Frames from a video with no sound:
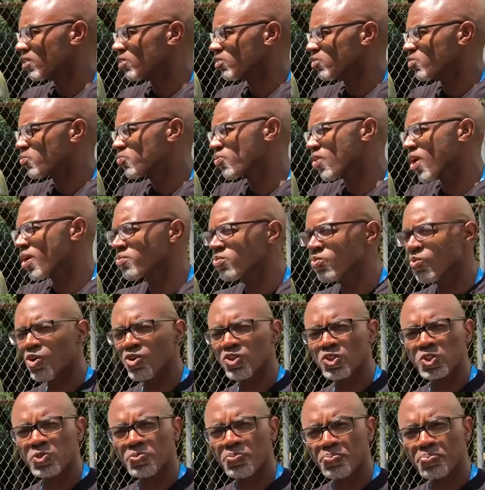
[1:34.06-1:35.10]
You probably want
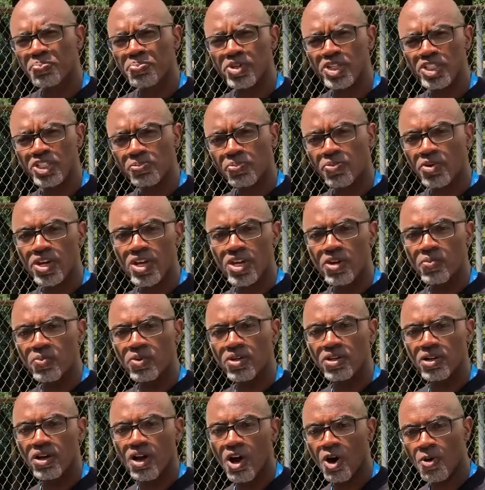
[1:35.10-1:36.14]
to pre-spray it with
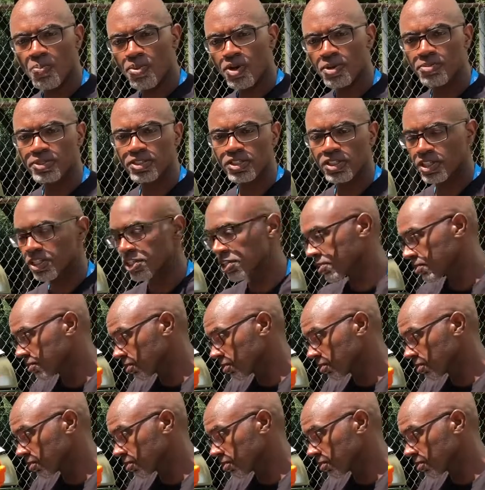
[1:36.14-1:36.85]
an all-purpose cleaner